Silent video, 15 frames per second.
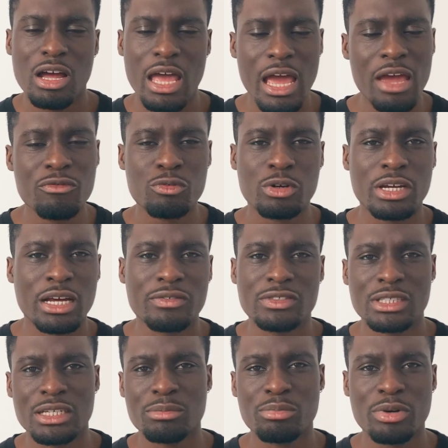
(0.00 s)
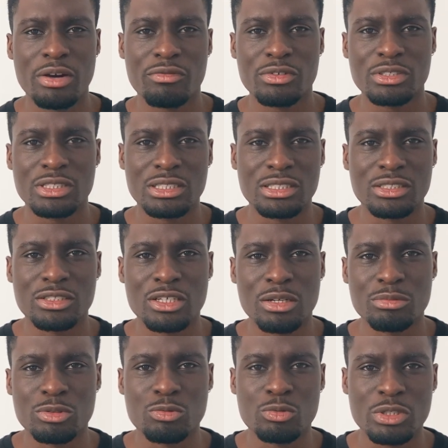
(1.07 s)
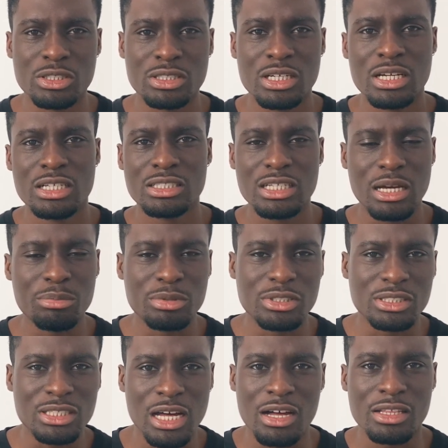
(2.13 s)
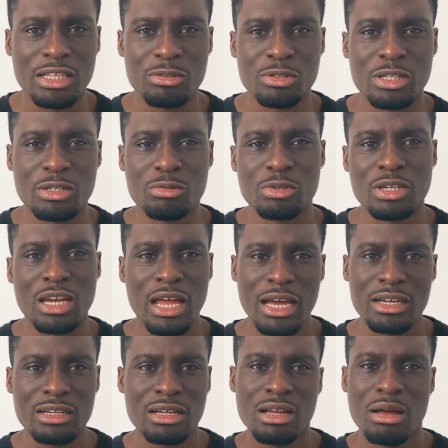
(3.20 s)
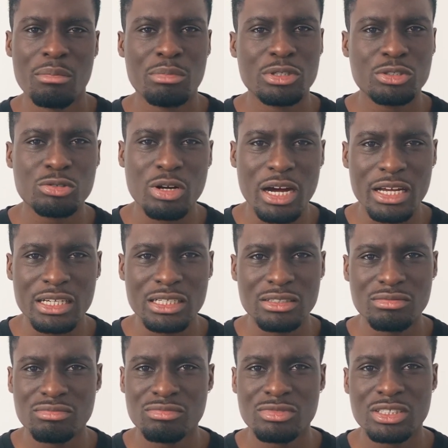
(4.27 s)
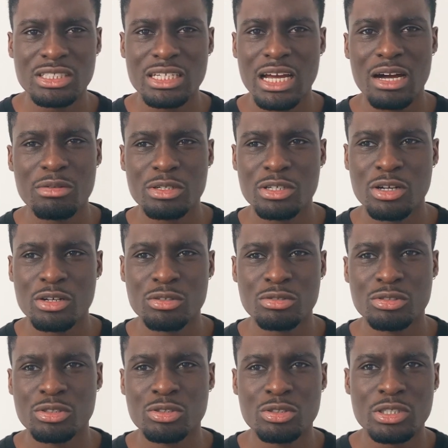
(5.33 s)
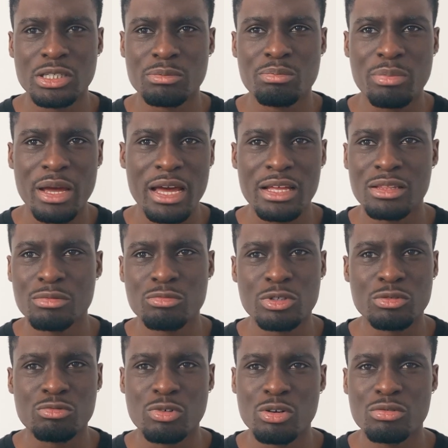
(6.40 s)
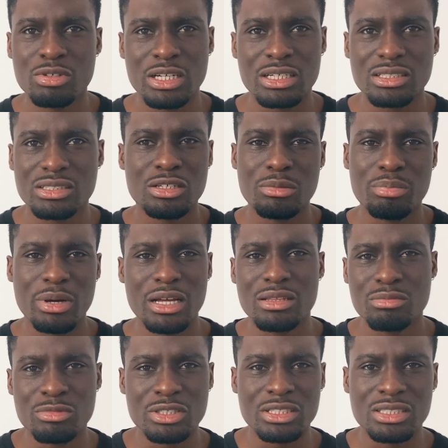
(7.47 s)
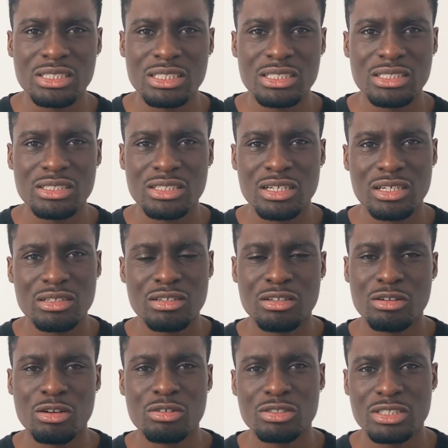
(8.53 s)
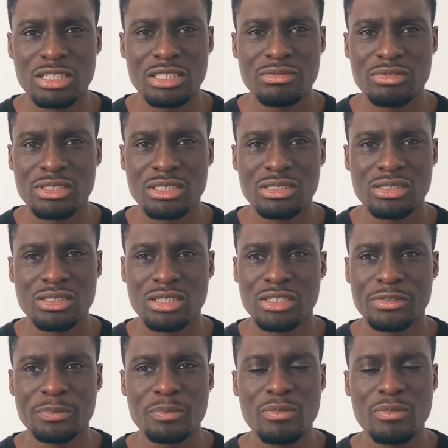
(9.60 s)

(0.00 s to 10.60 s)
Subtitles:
Everyone has their preferences in terms of which type of style that they would like, but try it, see how it goes. You can pair them with roll necks, you can pair them with a t-shirt, a long sleeve t-shirt.